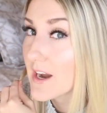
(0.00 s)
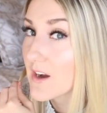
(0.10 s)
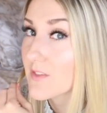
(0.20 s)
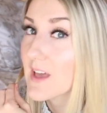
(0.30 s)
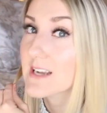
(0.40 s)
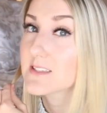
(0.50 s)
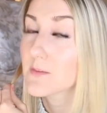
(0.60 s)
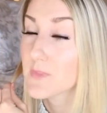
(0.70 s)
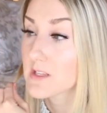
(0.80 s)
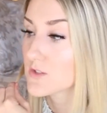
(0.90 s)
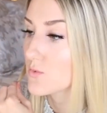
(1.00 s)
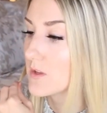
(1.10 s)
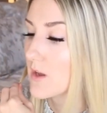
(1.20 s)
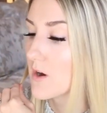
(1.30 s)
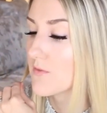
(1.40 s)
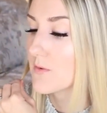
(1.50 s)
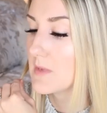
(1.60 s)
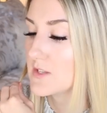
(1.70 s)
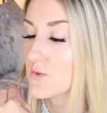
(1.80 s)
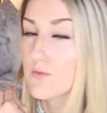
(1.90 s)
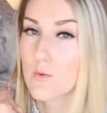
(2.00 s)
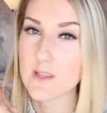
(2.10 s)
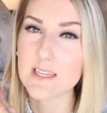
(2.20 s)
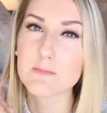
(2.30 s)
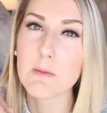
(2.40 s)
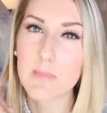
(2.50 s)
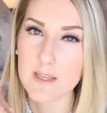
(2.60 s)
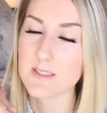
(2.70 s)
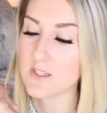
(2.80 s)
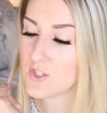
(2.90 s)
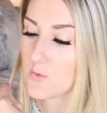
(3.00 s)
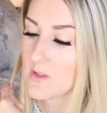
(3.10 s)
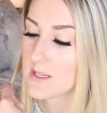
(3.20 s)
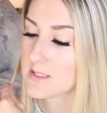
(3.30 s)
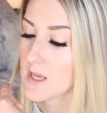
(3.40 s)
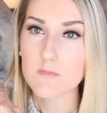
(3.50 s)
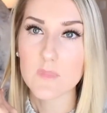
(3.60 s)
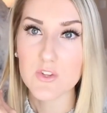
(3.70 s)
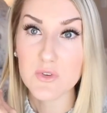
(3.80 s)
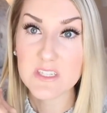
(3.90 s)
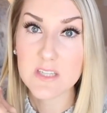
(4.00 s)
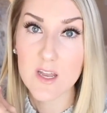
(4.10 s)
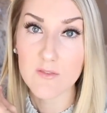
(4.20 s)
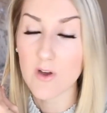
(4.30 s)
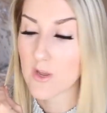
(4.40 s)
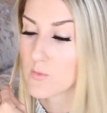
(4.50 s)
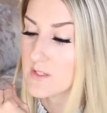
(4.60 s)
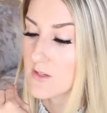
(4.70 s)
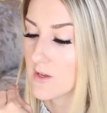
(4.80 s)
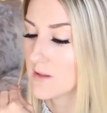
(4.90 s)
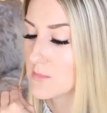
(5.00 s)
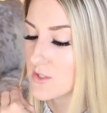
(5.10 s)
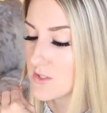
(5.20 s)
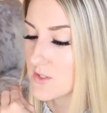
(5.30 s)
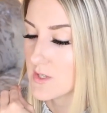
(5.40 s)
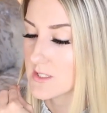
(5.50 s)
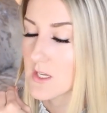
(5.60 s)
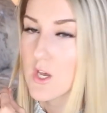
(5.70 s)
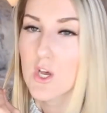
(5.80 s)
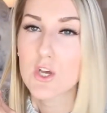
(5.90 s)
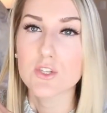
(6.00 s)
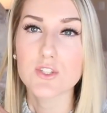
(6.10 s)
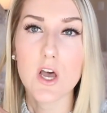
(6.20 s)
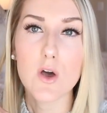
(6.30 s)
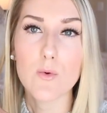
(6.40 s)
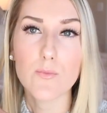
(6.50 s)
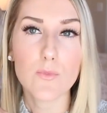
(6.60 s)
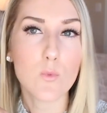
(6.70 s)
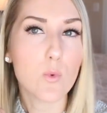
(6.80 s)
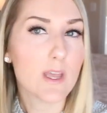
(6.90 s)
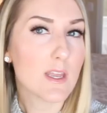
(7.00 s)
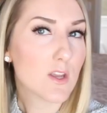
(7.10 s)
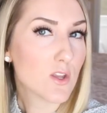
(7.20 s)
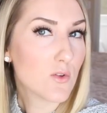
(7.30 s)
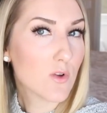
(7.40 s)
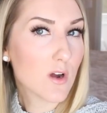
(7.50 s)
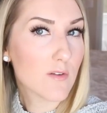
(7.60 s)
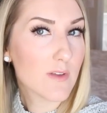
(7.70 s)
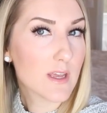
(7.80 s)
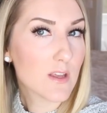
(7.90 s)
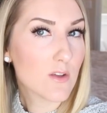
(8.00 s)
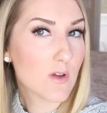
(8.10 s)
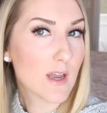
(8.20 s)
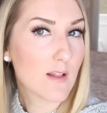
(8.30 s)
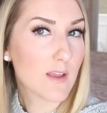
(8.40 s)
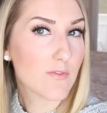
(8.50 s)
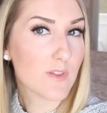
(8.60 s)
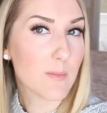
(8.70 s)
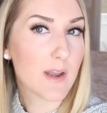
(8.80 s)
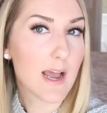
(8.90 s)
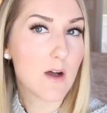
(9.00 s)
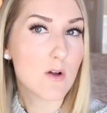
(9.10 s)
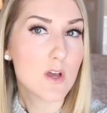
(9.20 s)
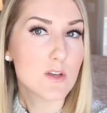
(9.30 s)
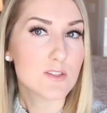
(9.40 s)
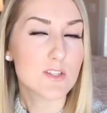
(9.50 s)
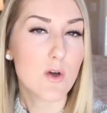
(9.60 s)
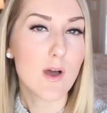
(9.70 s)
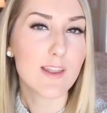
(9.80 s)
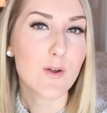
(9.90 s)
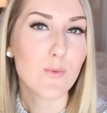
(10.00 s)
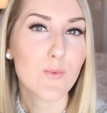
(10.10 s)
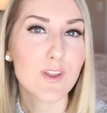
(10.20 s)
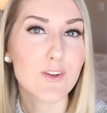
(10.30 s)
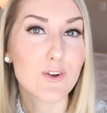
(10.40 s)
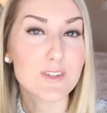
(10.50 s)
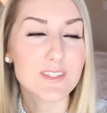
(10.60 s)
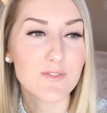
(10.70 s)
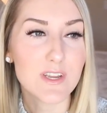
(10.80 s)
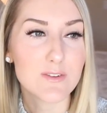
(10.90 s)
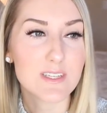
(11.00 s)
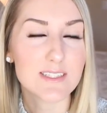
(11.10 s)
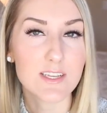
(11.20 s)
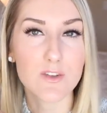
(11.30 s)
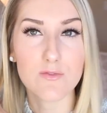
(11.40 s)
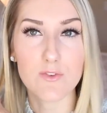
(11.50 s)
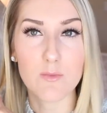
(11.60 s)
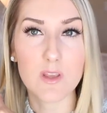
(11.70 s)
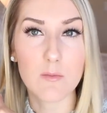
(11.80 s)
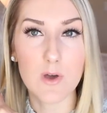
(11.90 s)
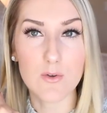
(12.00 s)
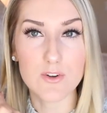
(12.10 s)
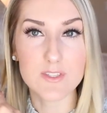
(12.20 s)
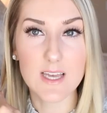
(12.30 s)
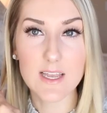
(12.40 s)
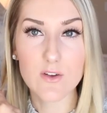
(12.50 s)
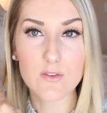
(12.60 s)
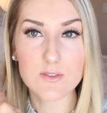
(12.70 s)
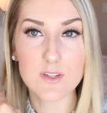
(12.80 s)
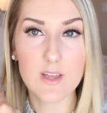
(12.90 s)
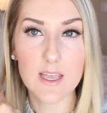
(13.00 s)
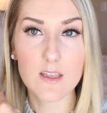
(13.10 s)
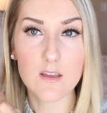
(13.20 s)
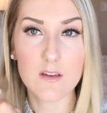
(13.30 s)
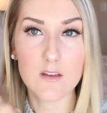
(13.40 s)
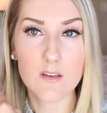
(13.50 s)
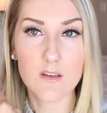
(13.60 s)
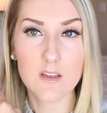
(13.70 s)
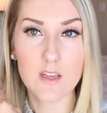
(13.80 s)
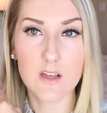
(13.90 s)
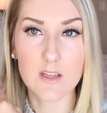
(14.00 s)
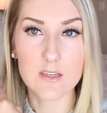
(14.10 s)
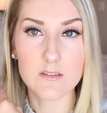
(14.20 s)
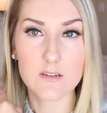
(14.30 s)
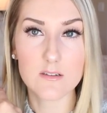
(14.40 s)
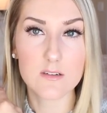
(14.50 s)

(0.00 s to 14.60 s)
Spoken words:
hair. That is something that's really hard for me to avoid. That's my biggest issue with this. You get a ton of volume with this. Okay, let me just do this. So when you curve it, you kind of like flip it out. So I know one of the girls in the video said it's like you're grooming a motorcycle. So like, you know, like